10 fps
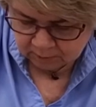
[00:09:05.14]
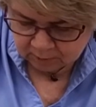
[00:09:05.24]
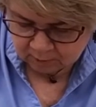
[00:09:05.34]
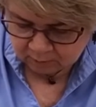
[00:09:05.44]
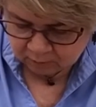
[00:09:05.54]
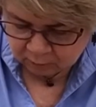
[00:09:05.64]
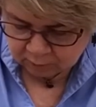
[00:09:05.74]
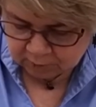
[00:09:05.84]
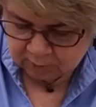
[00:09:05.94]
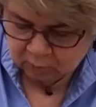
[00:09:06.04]
And I'm
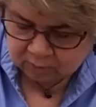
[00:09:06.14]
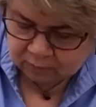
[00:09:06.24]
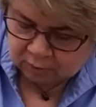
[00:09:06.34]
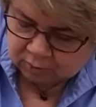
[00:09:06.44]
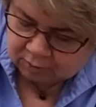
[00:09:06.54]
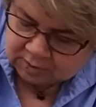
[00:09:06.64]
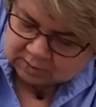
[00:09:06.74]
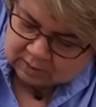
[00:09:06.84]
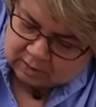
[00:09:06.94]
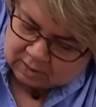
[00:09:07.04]
folding it over,
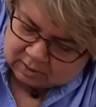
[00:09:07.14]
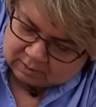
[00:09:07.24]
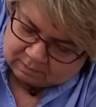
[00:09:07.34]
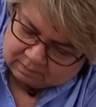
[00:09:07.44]
creasing it.